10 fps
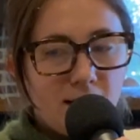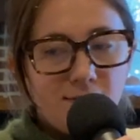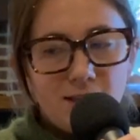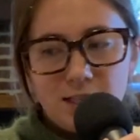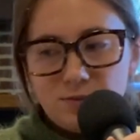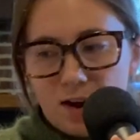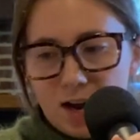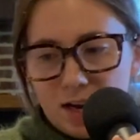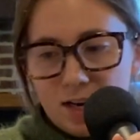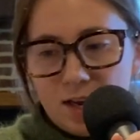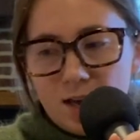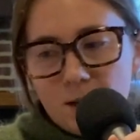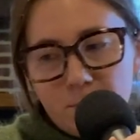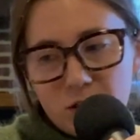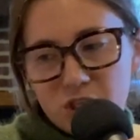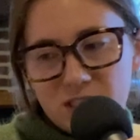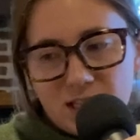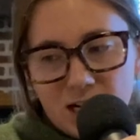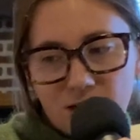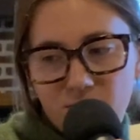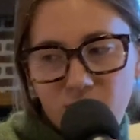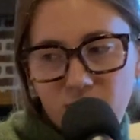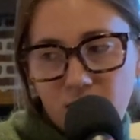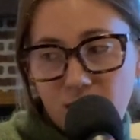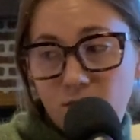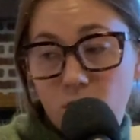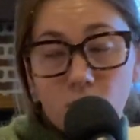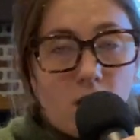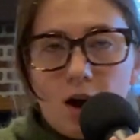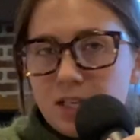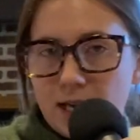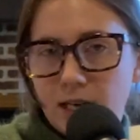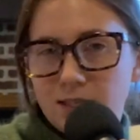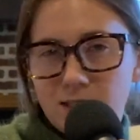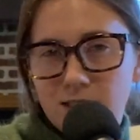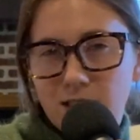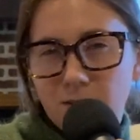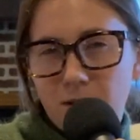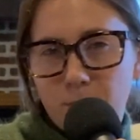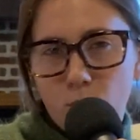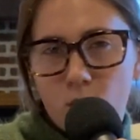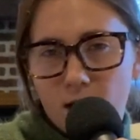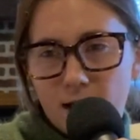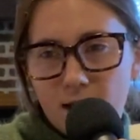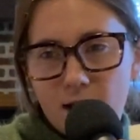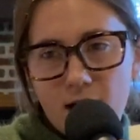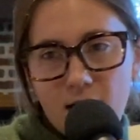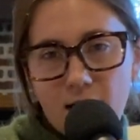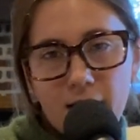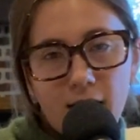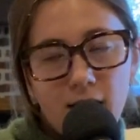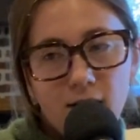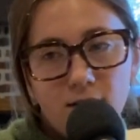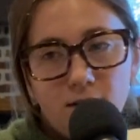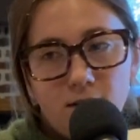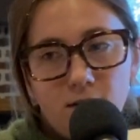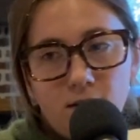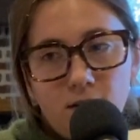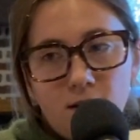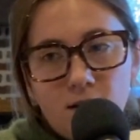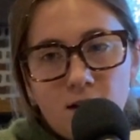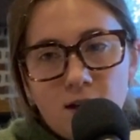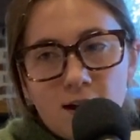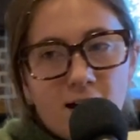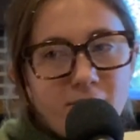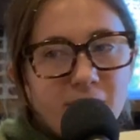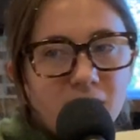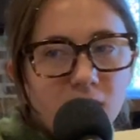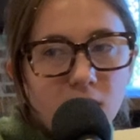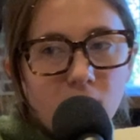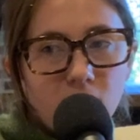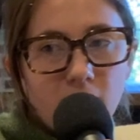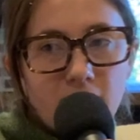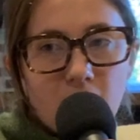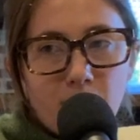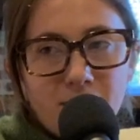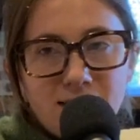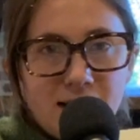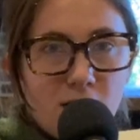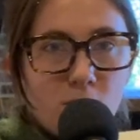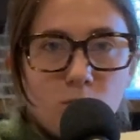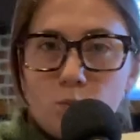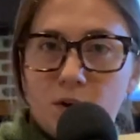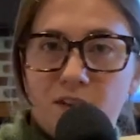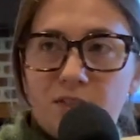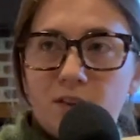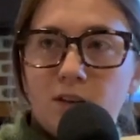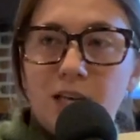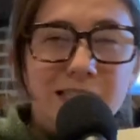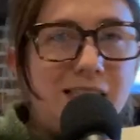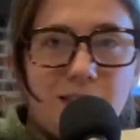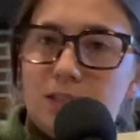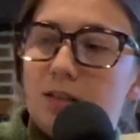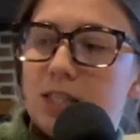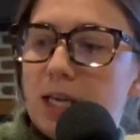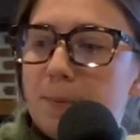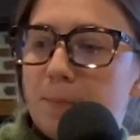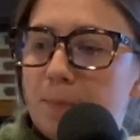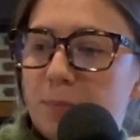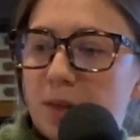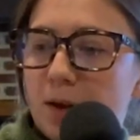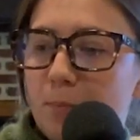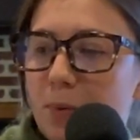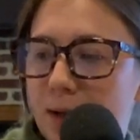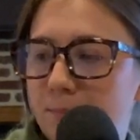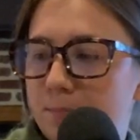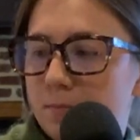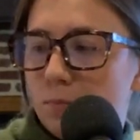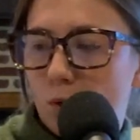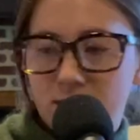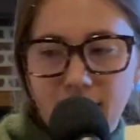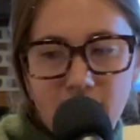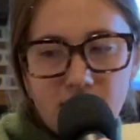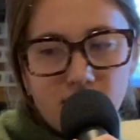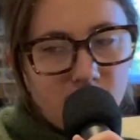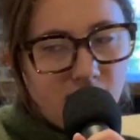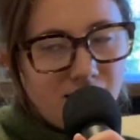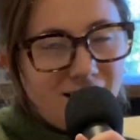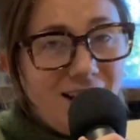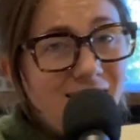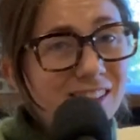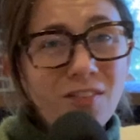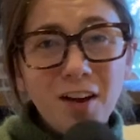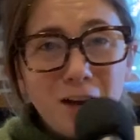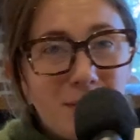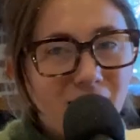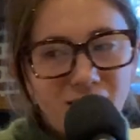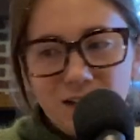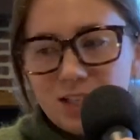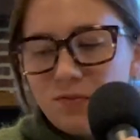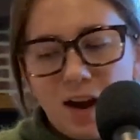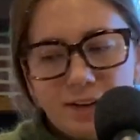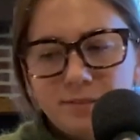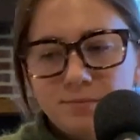Everything's fine, but just to kind of give a little context as to like maybe why I have been a little like up and down with consistency. But once again, it doesn't fucking matter. It's fine.